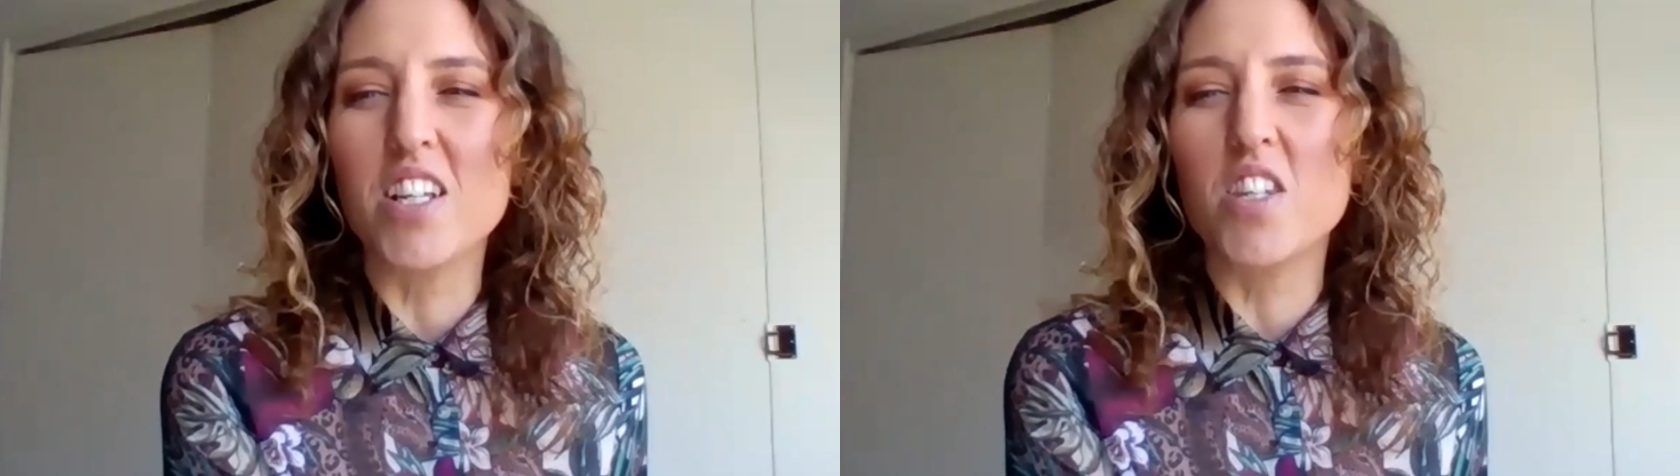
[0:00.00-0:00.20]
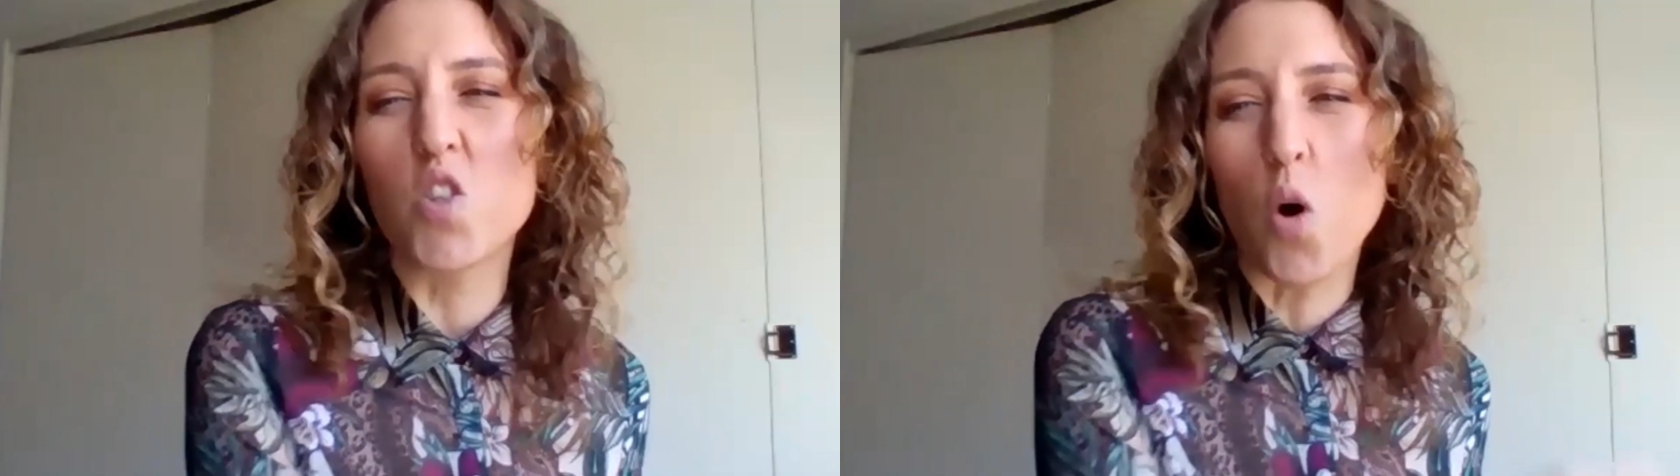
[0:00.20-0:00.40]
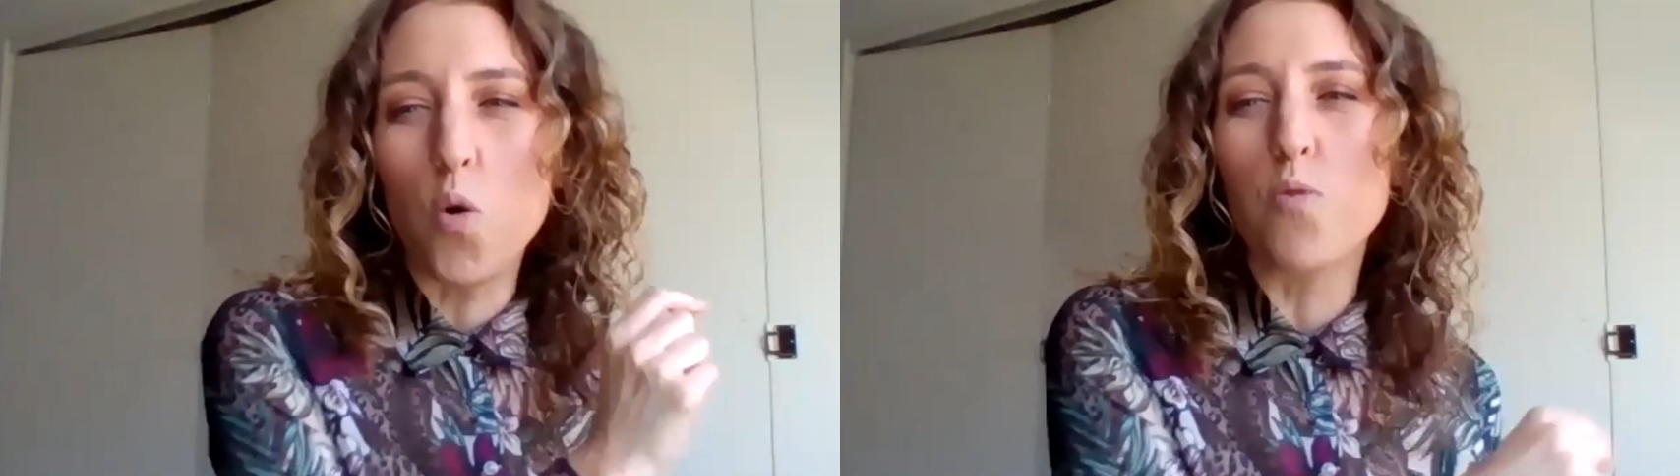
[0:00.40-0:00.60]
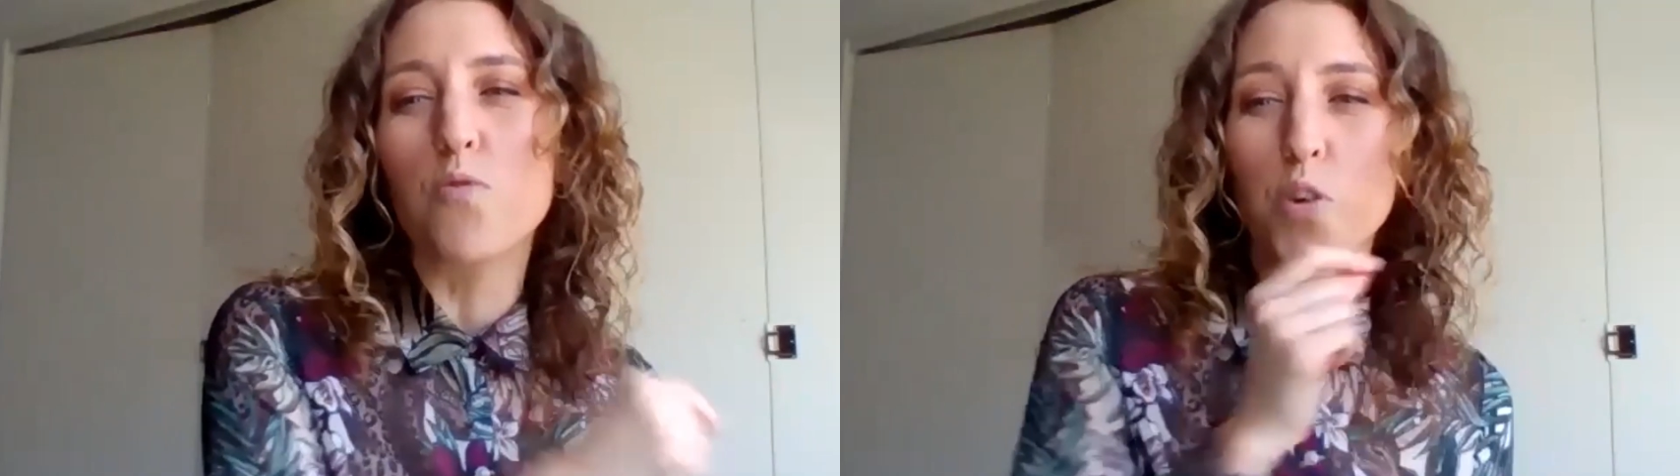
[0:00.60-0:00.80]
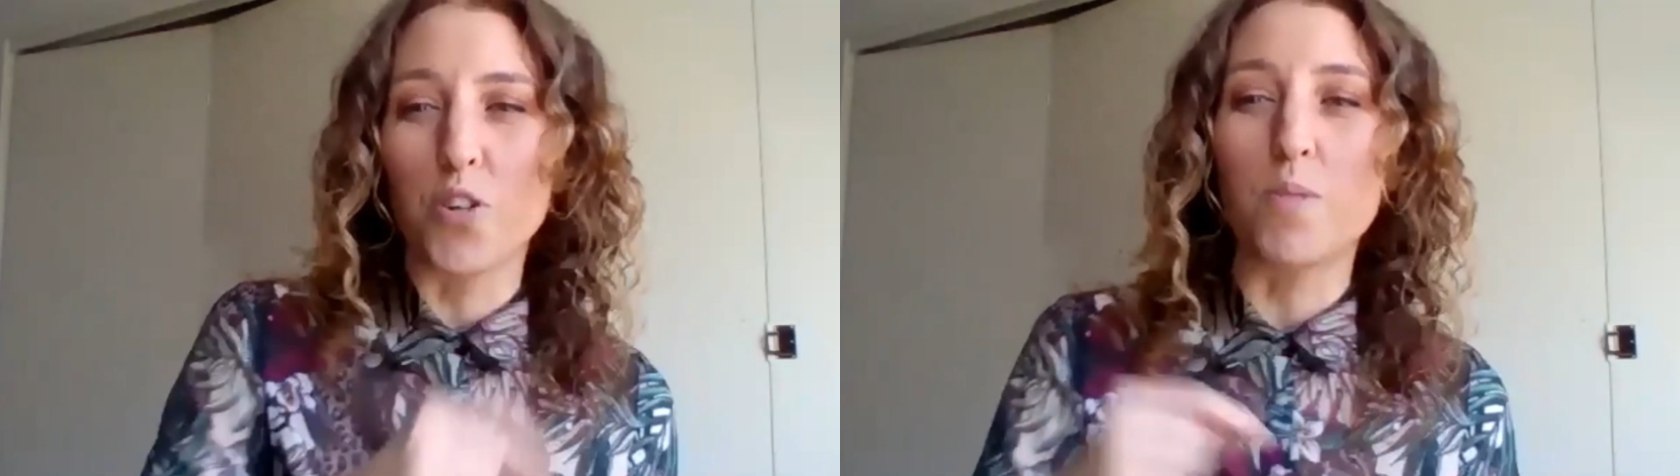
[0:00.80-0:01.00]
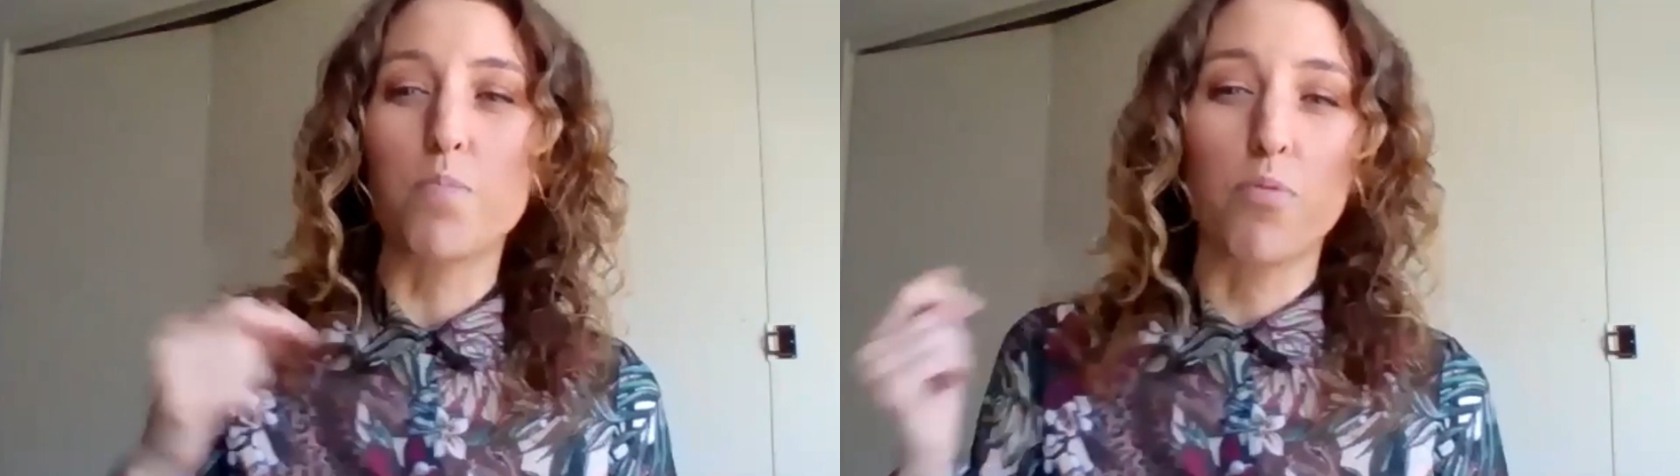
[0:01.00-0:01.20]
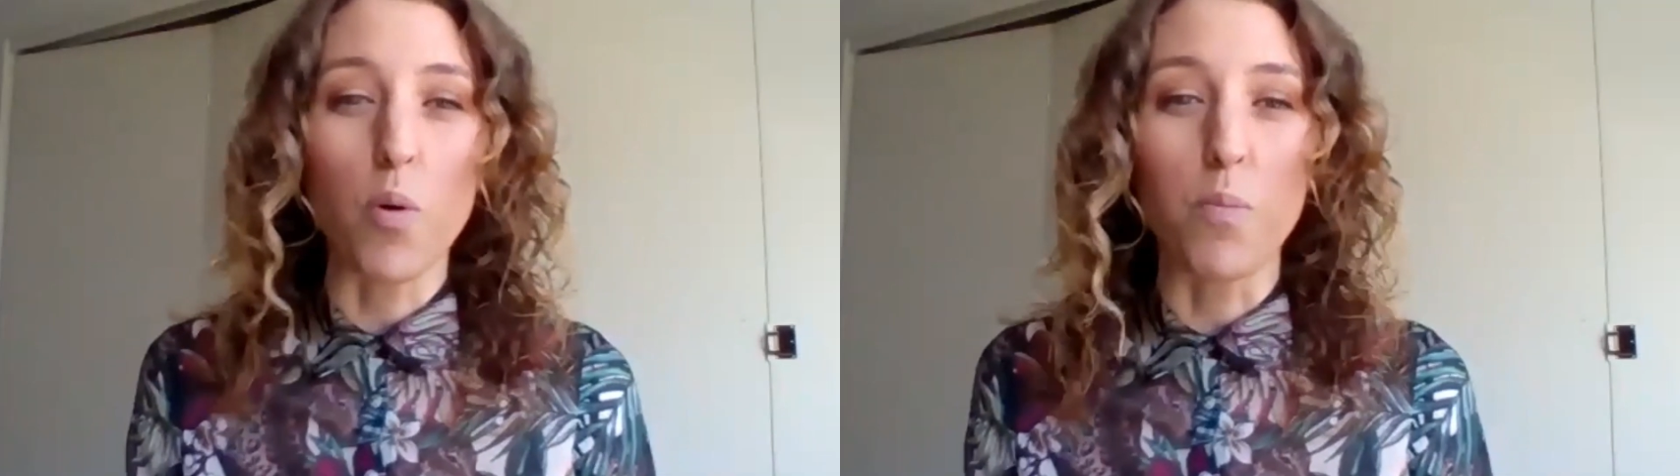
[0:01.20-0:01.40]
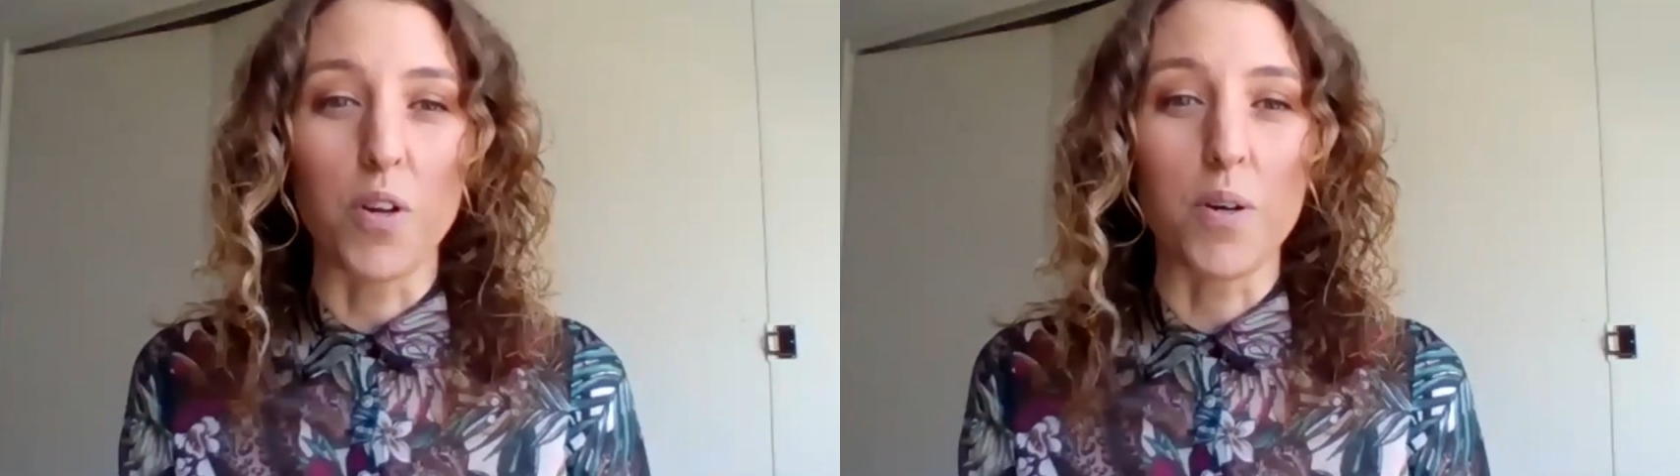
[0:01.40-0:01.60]
solve those
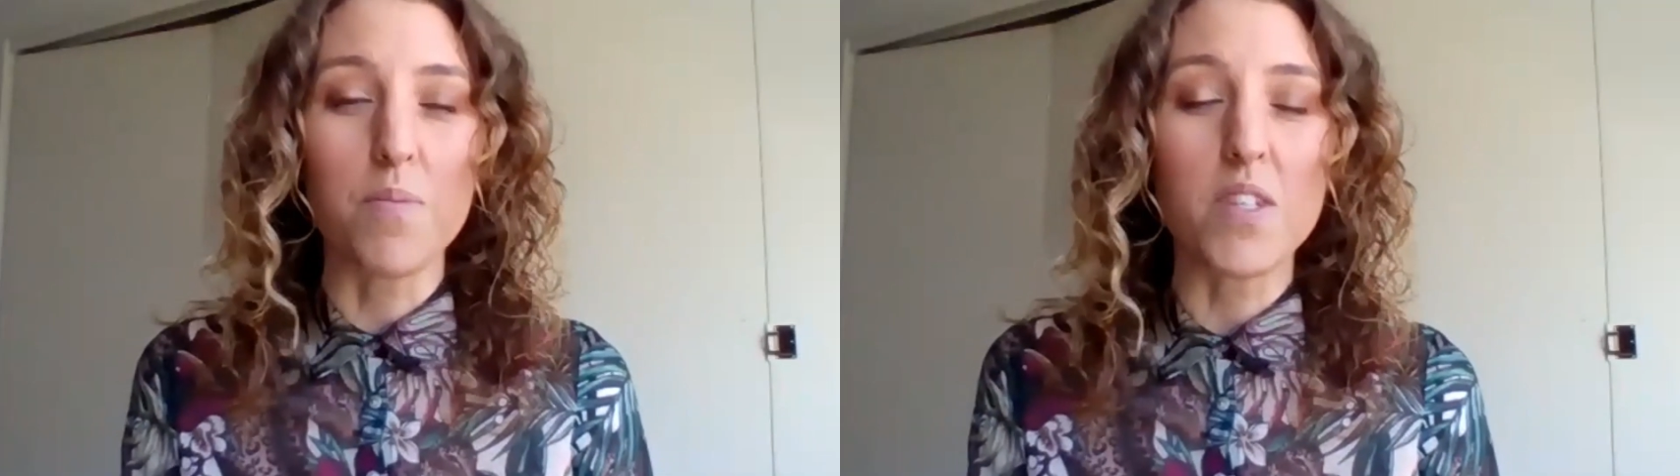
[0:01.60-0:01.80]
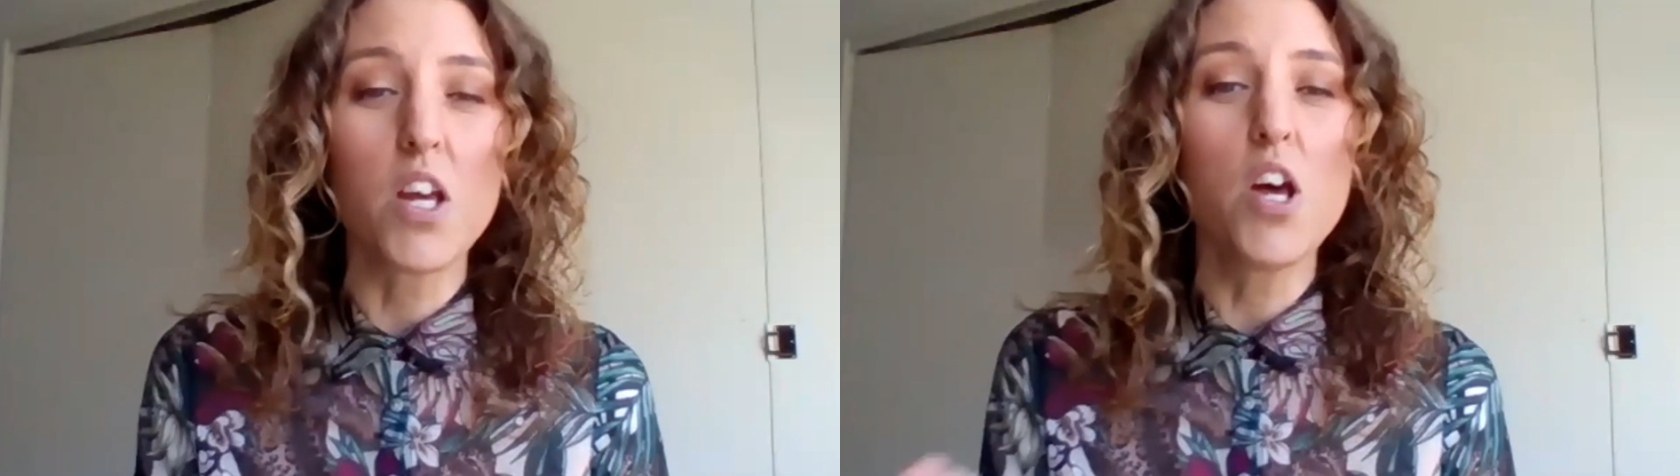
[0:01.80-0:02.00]
problems